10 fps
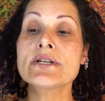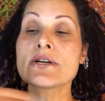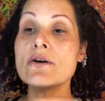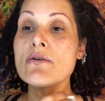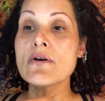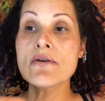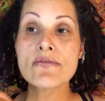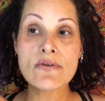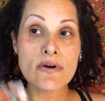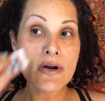gonna go
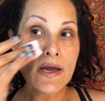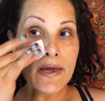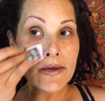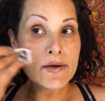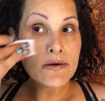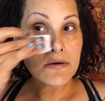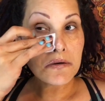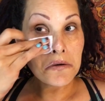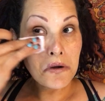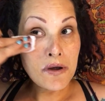over, and
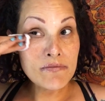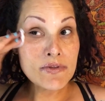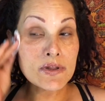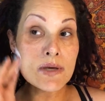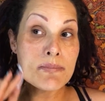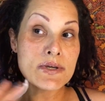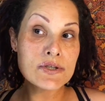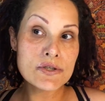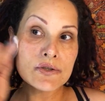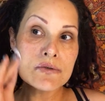I have the lip
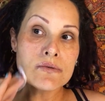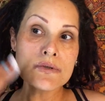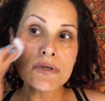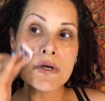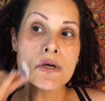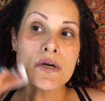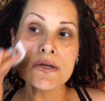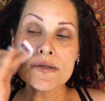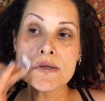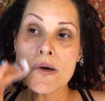issues,
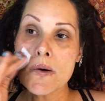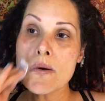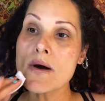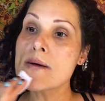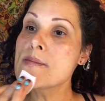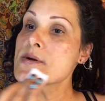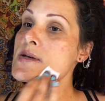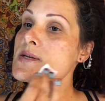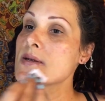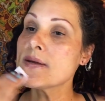so I'm
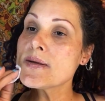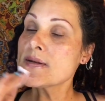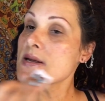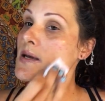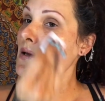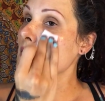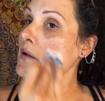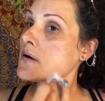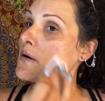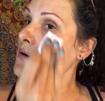just staying
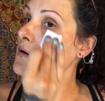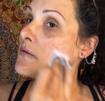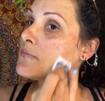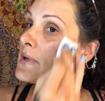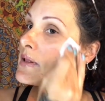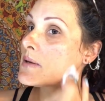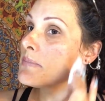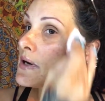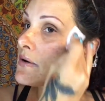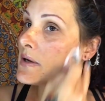clear of my
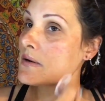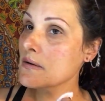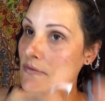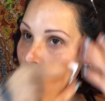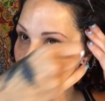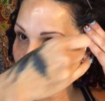lip area for